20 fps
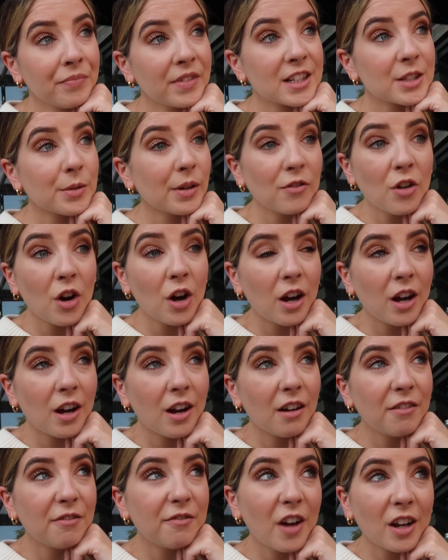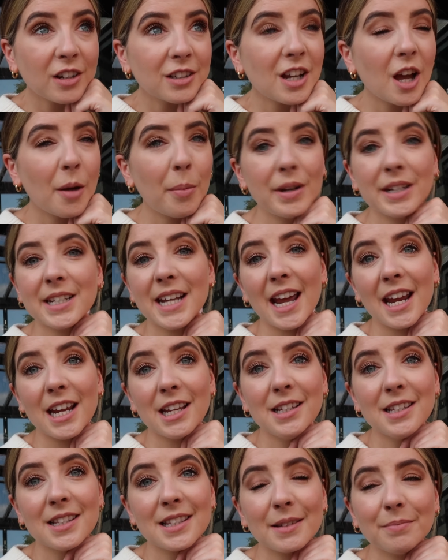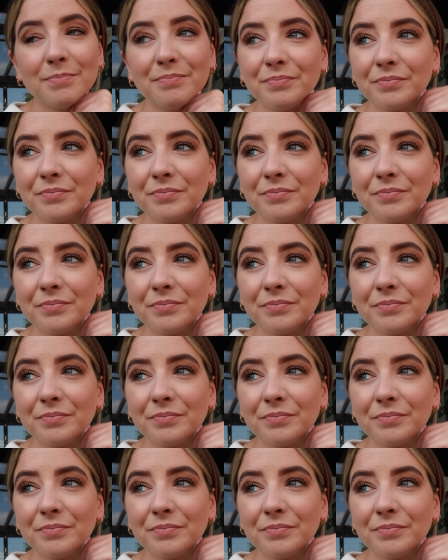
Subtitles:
So I've got a fun couple of days.